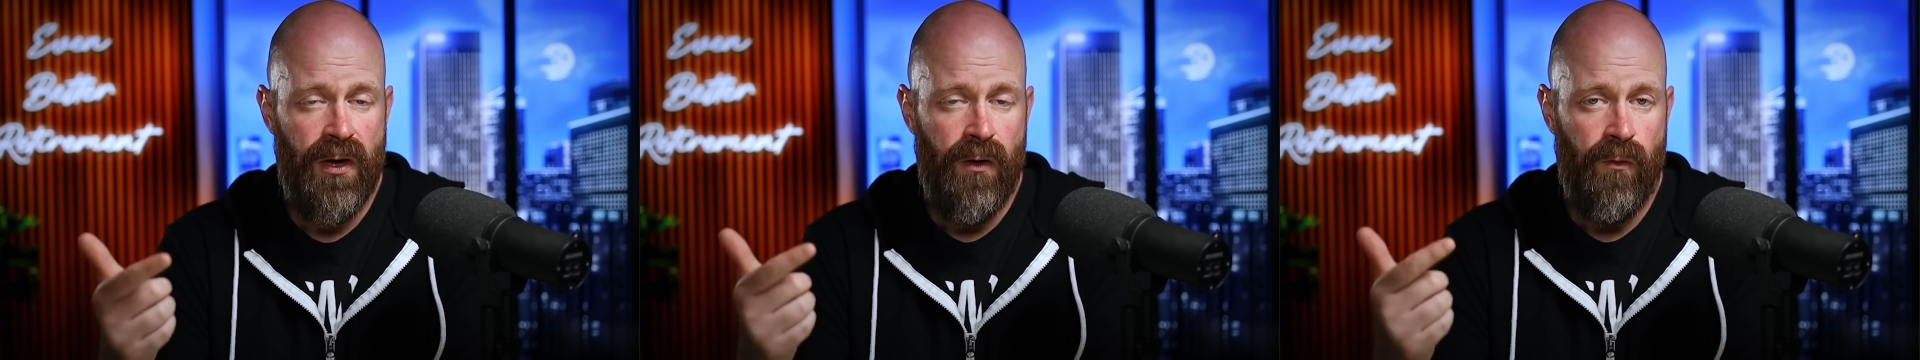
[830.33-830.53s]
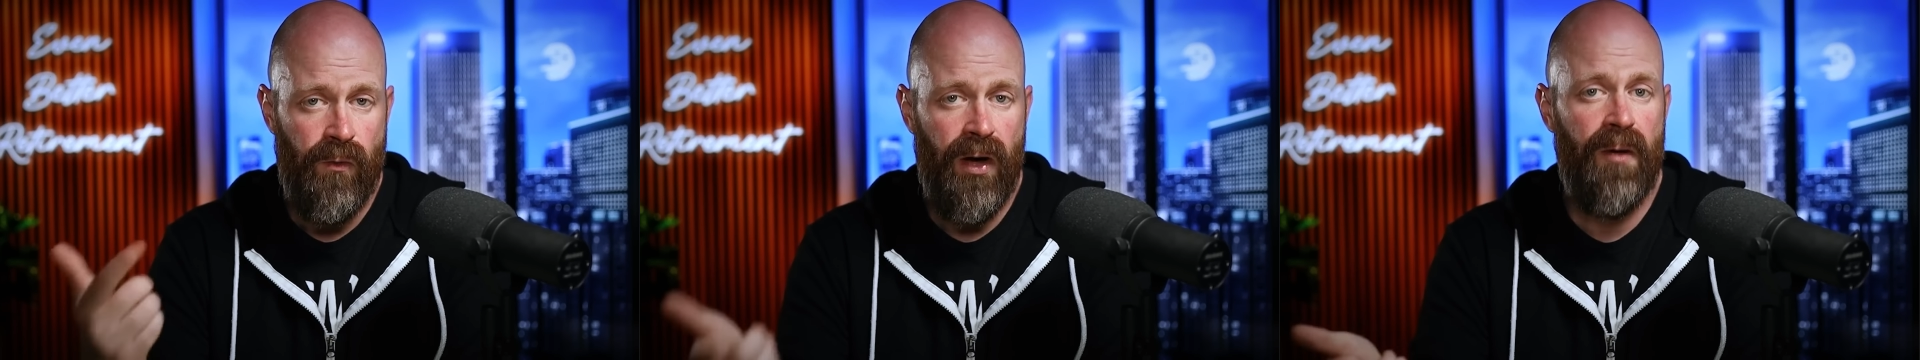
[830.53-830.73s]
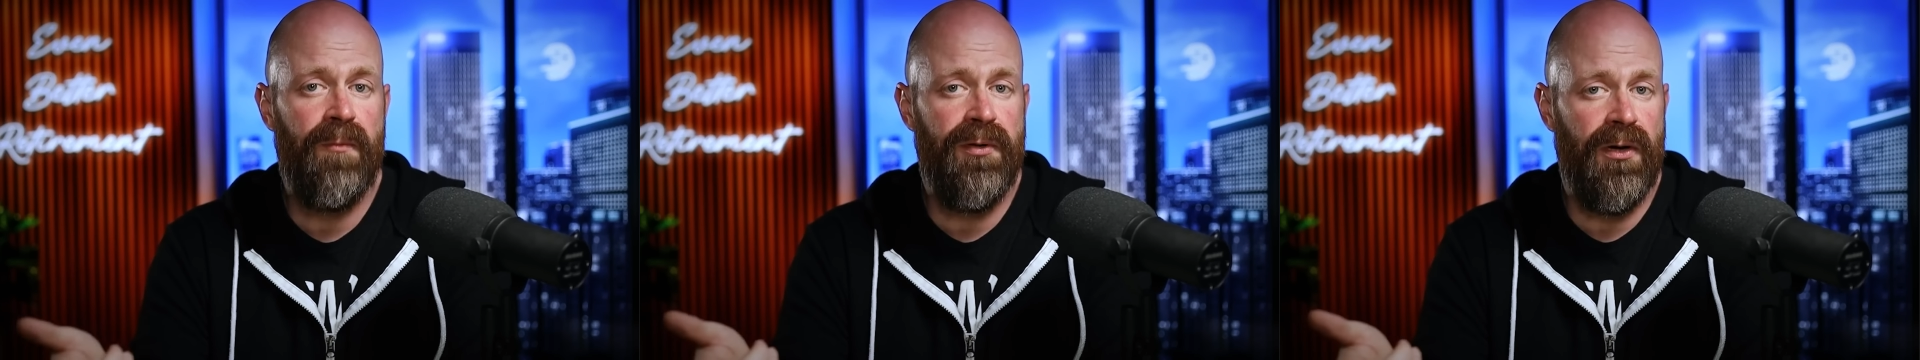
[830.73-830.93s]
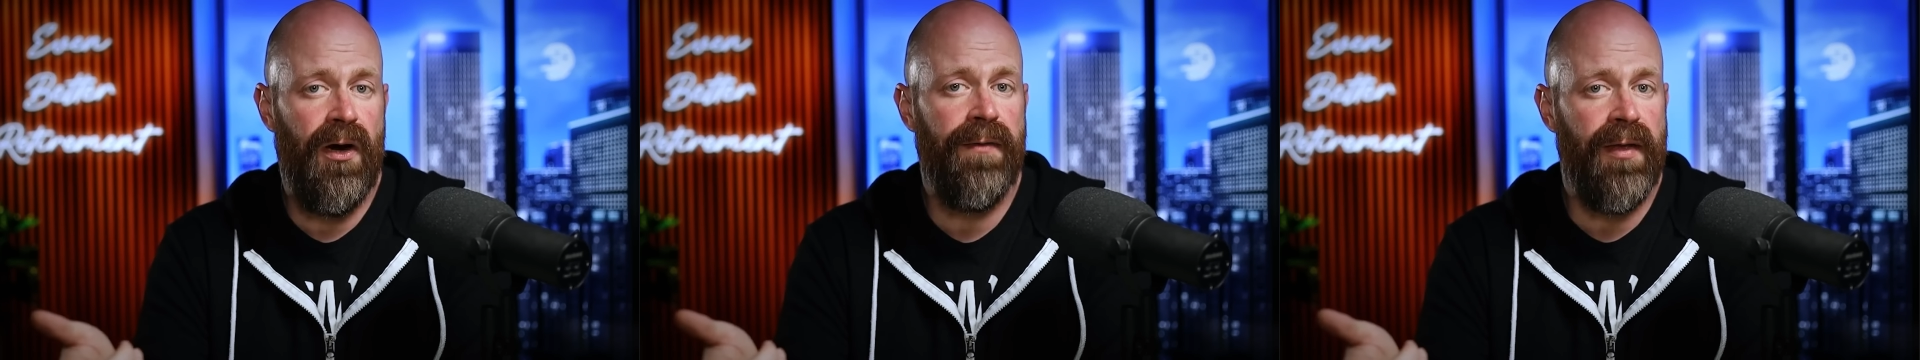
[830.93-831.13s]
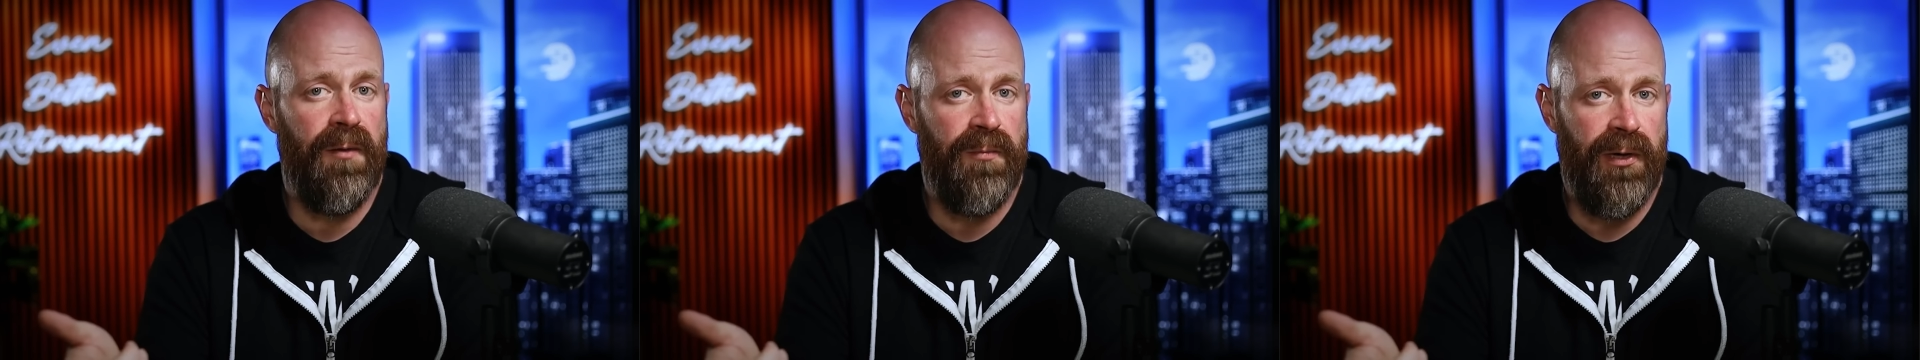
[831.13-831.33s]
well
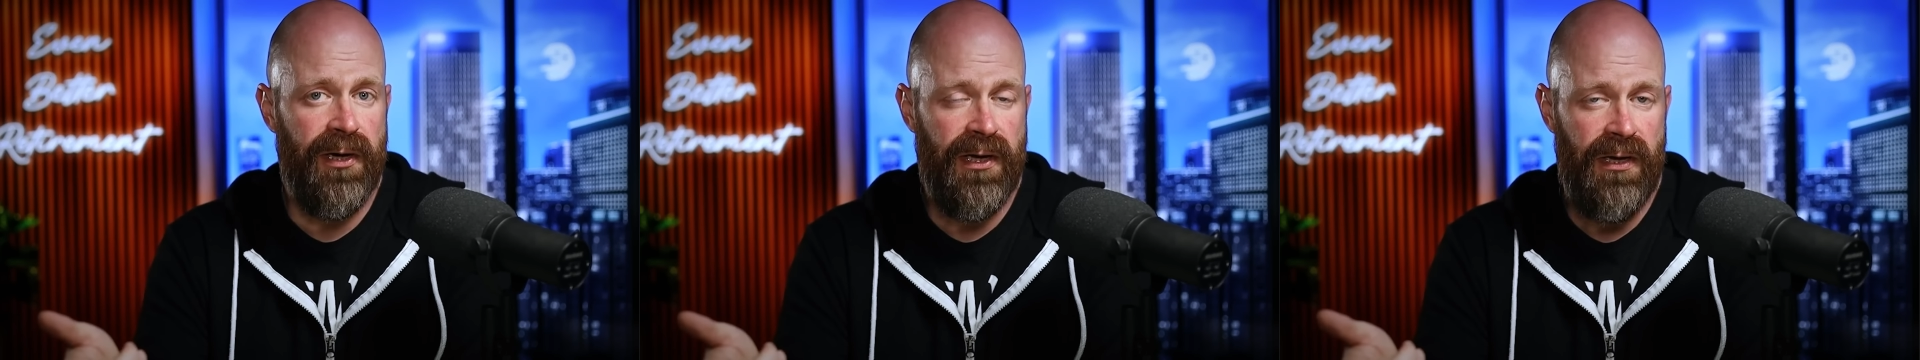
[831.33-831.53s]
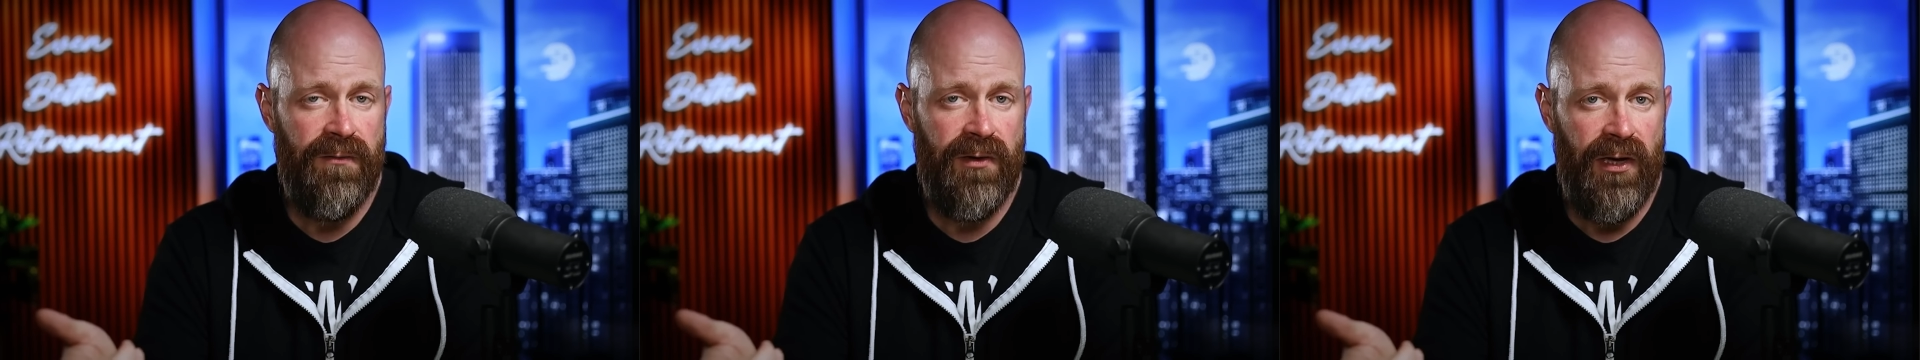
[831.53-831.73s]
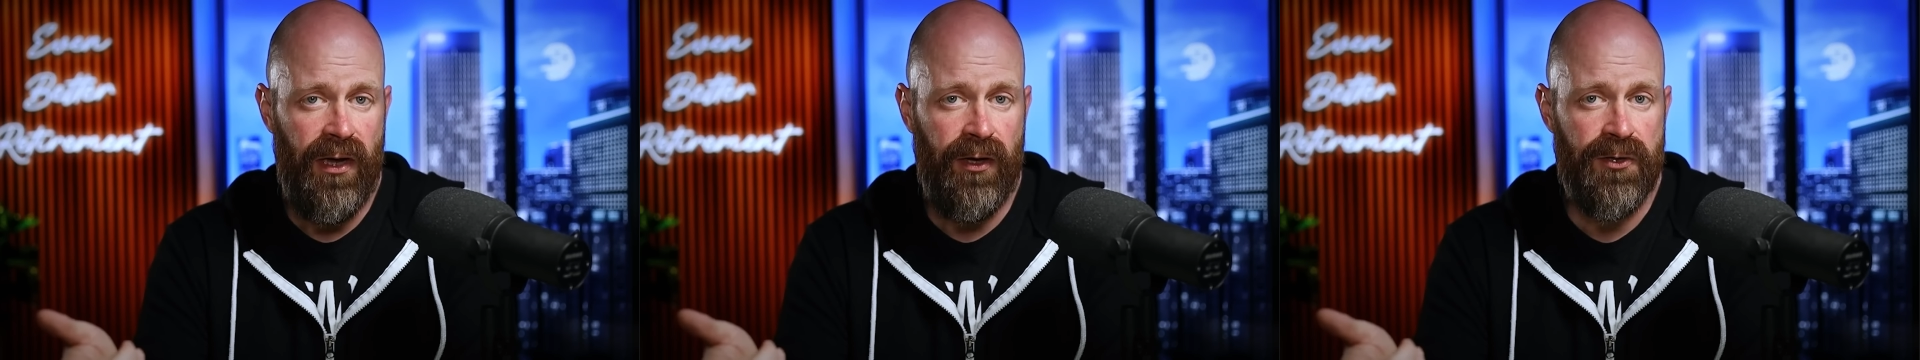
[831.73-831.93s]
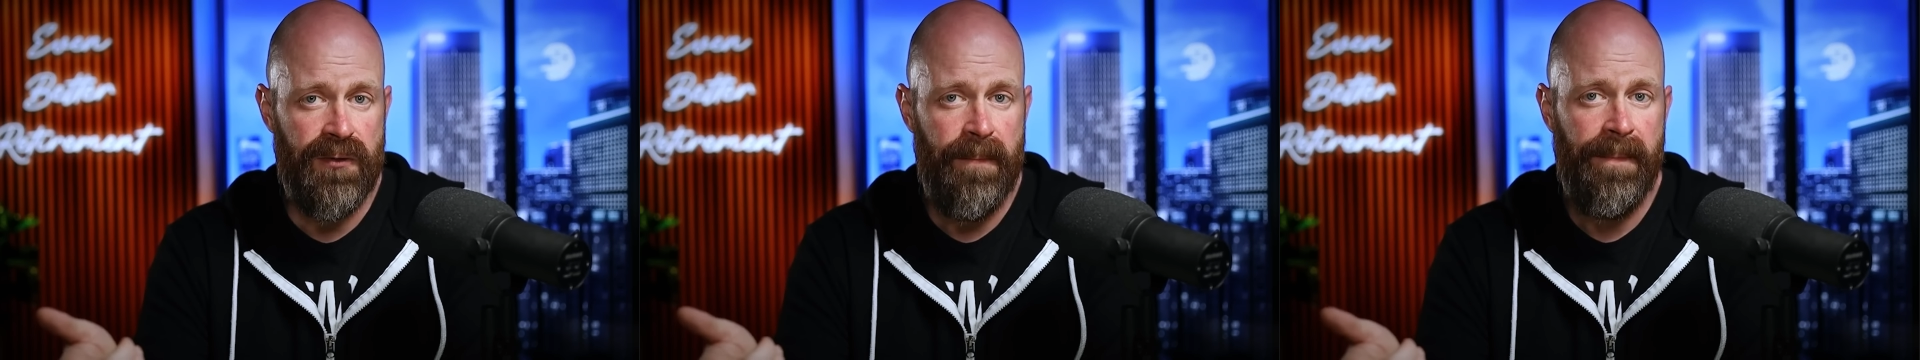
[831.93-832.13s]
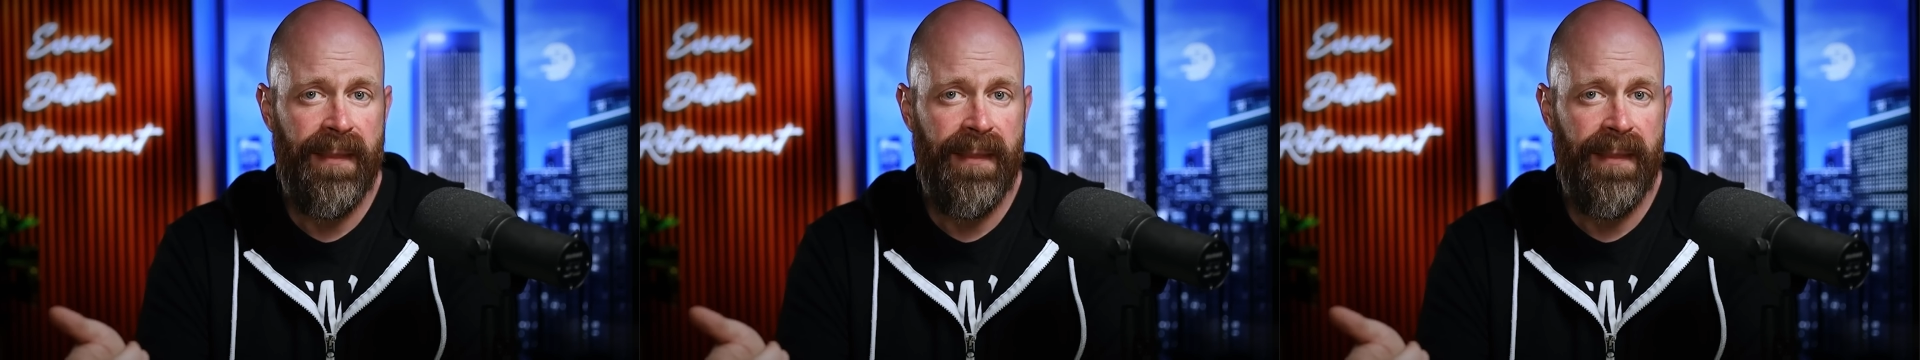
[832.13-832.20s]
beyond that break-even age.